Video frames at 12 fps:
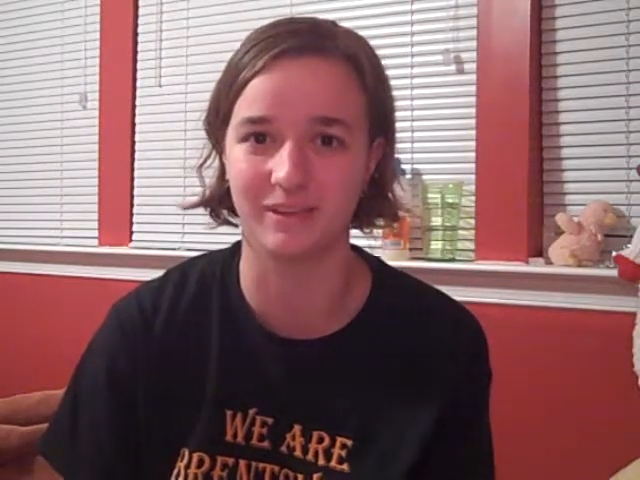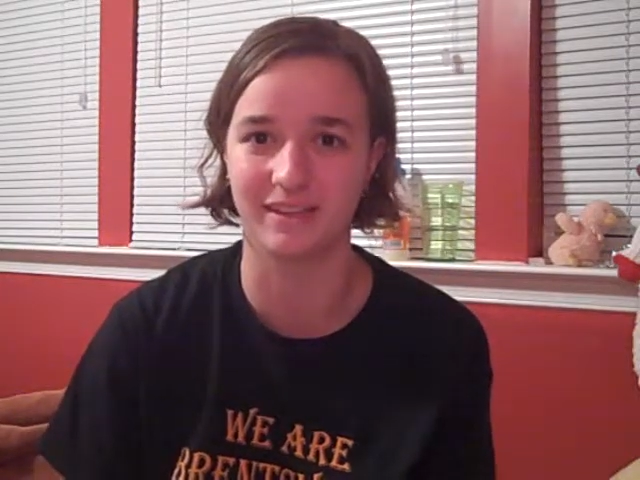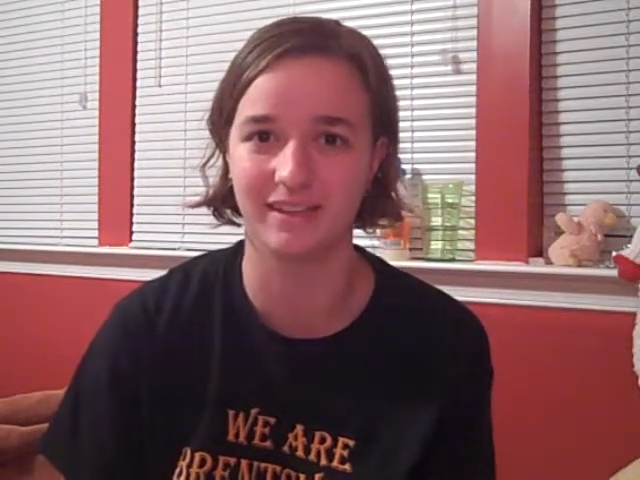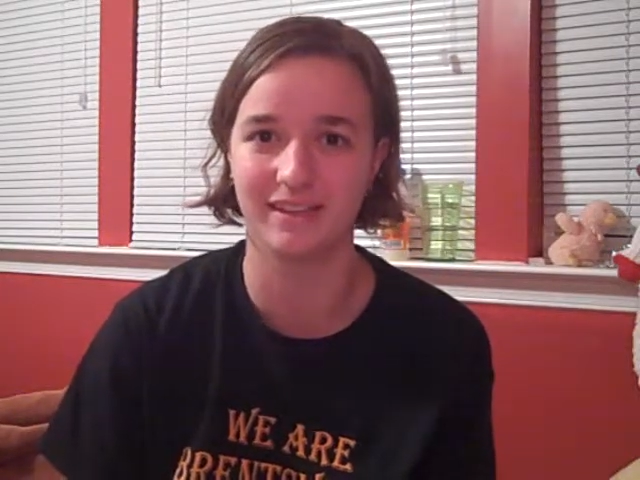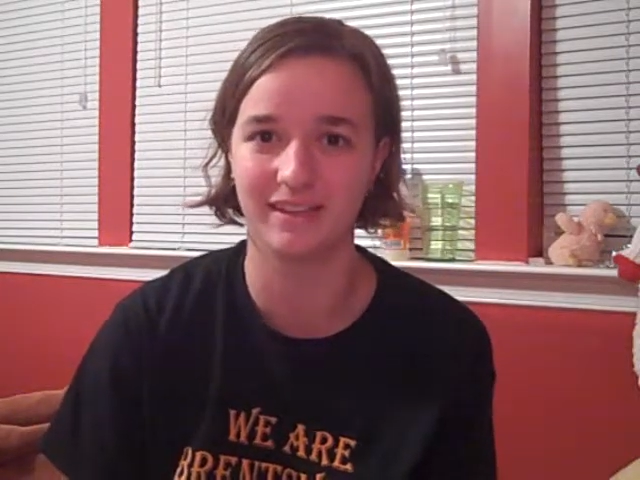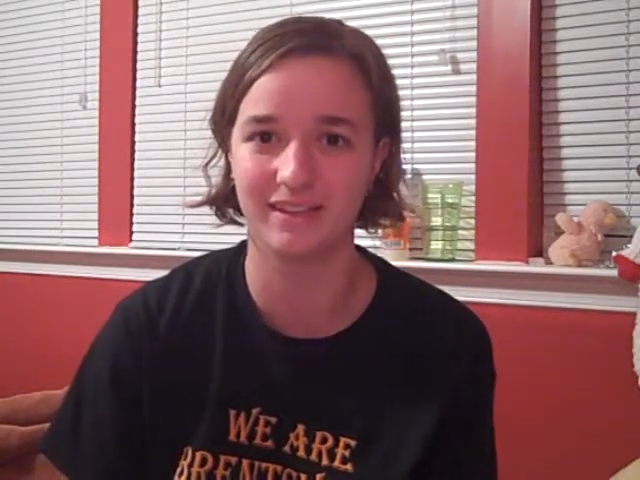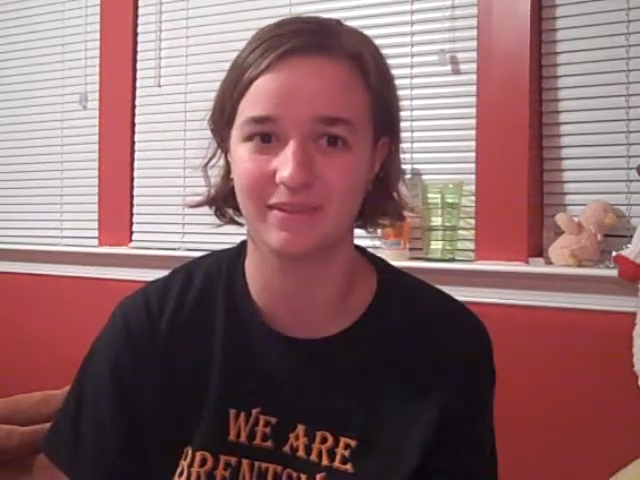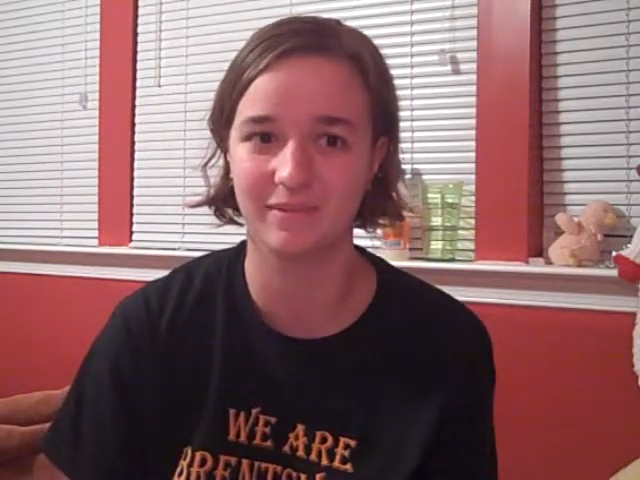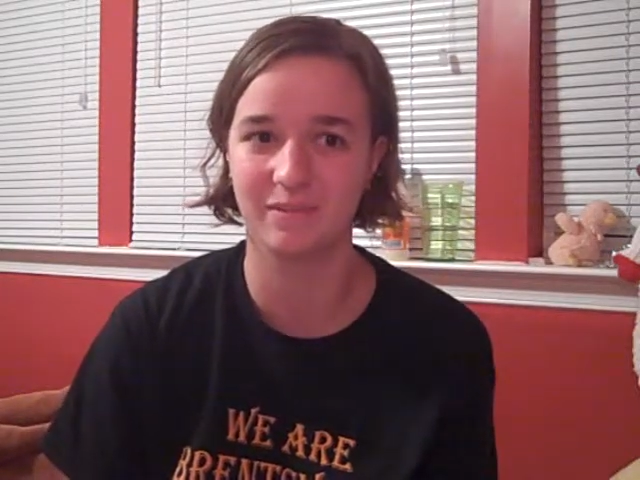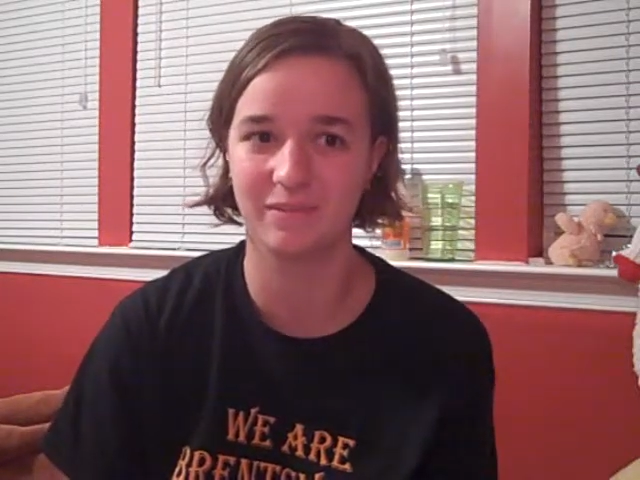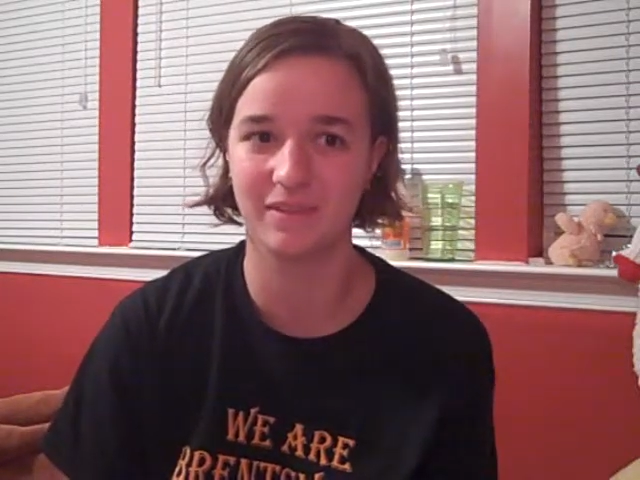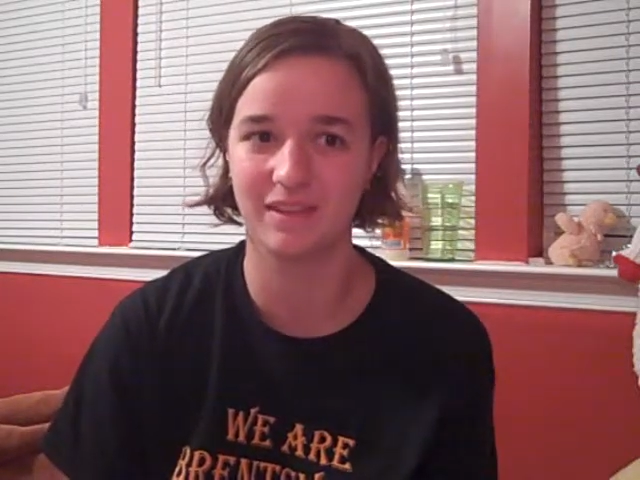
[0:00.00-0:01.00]
with
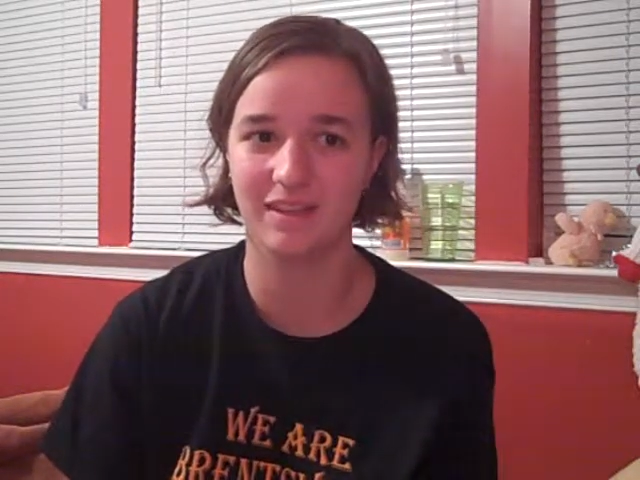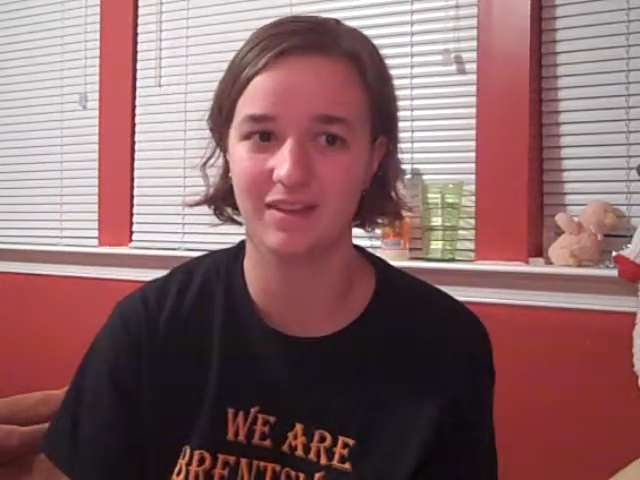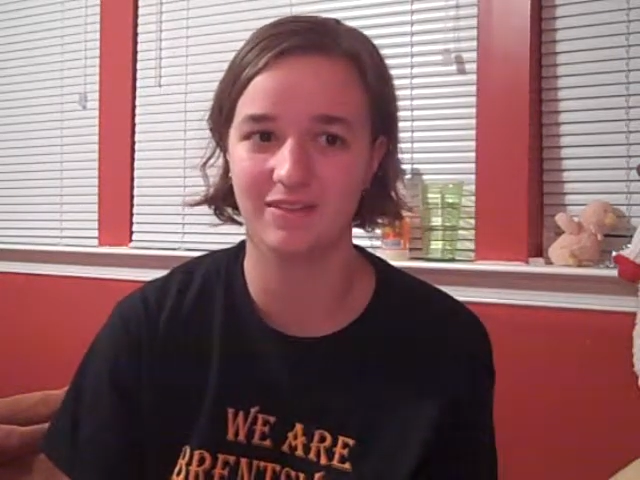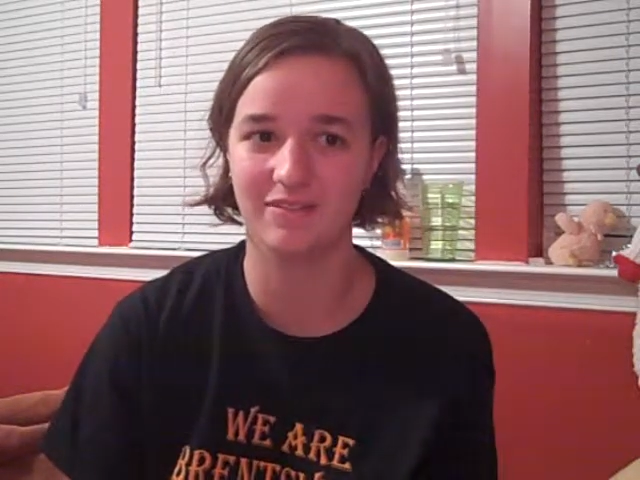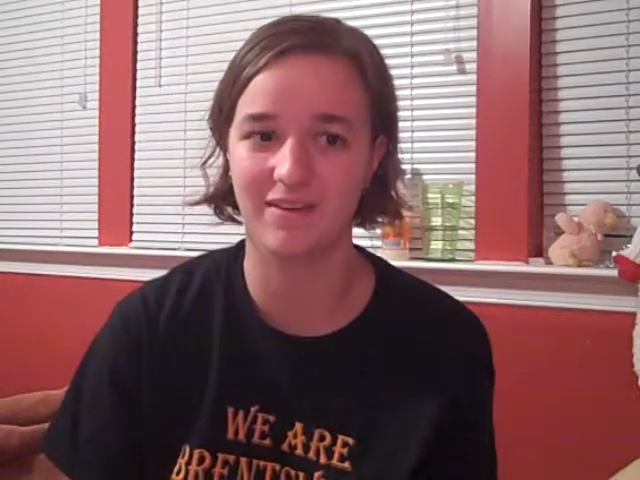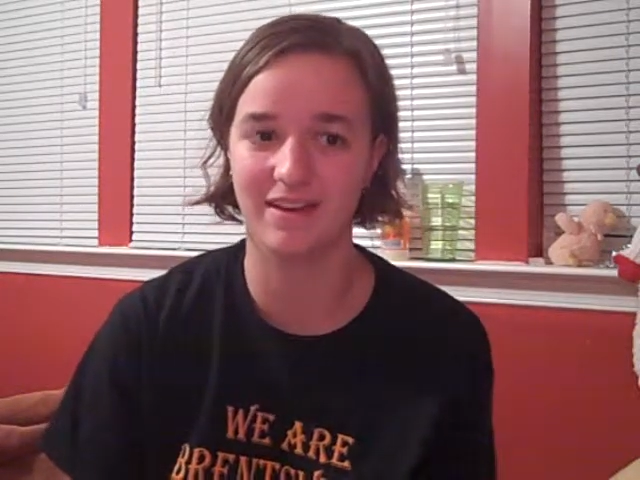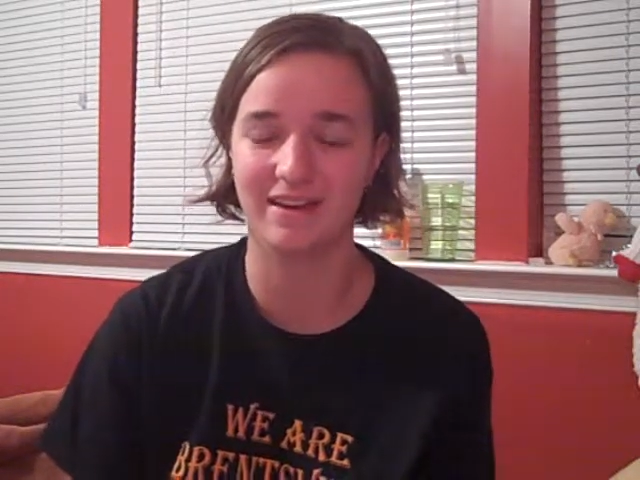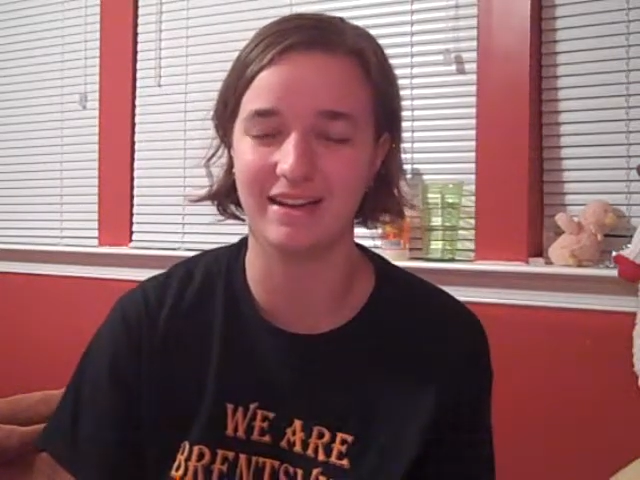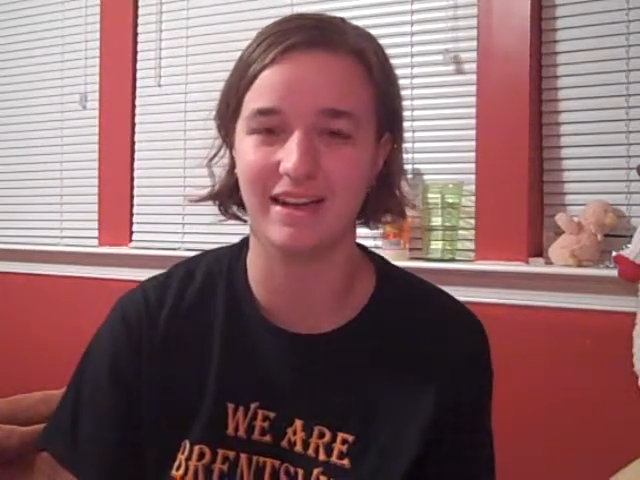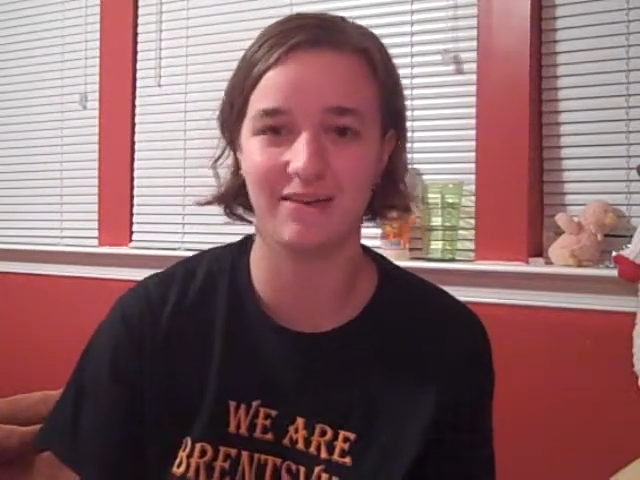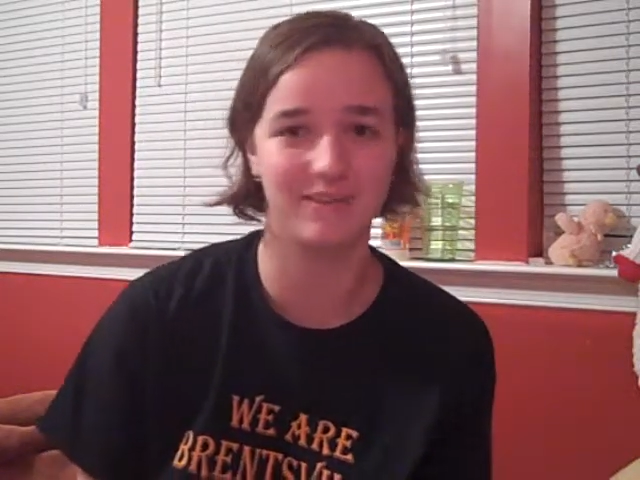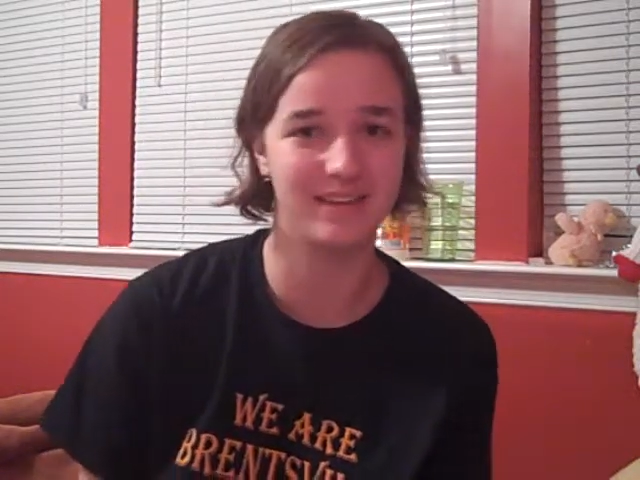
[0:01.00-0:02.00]

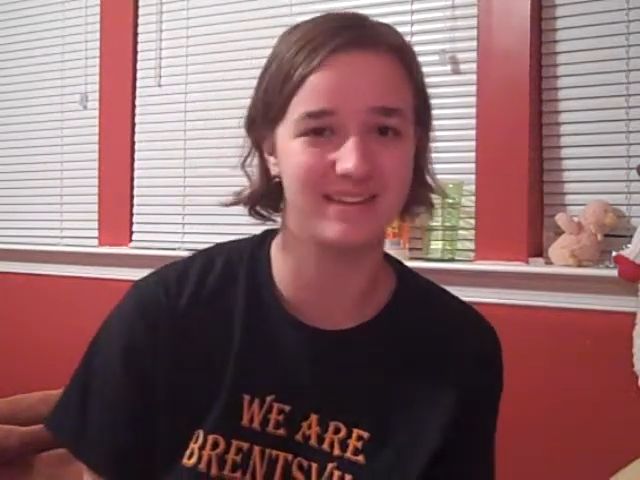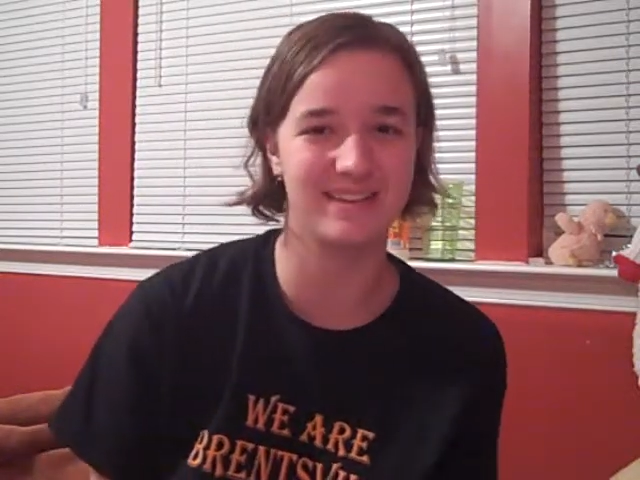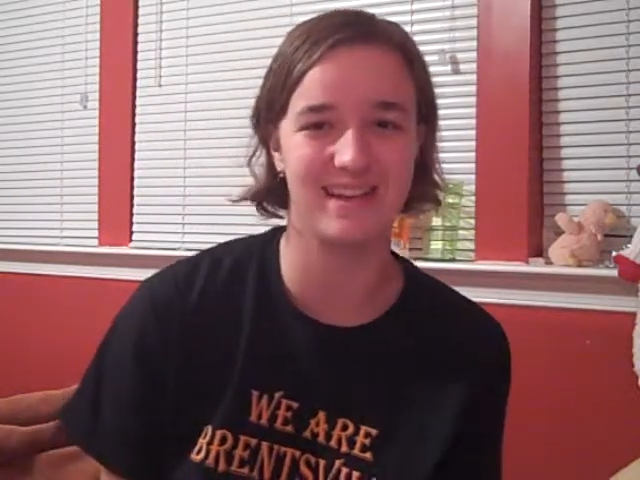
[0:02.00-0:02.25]
finding out the